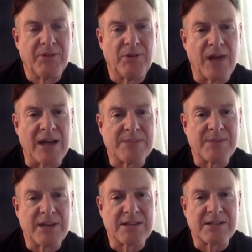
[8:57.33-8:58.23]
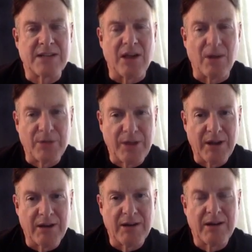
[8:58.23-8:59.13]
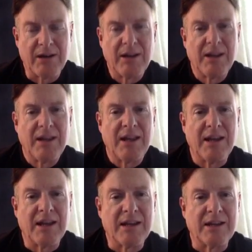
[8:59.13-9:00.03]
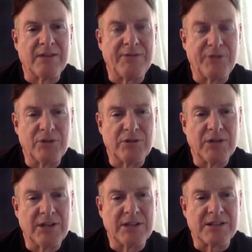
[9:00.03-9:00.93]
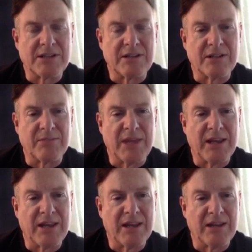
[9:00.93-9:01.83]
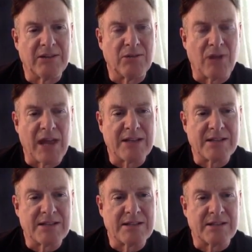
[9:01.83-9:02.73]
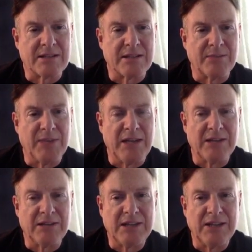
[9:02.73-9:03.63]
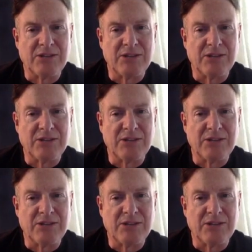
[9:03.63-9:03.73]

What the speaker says: aspects, healthcare and food, and started making grants immediately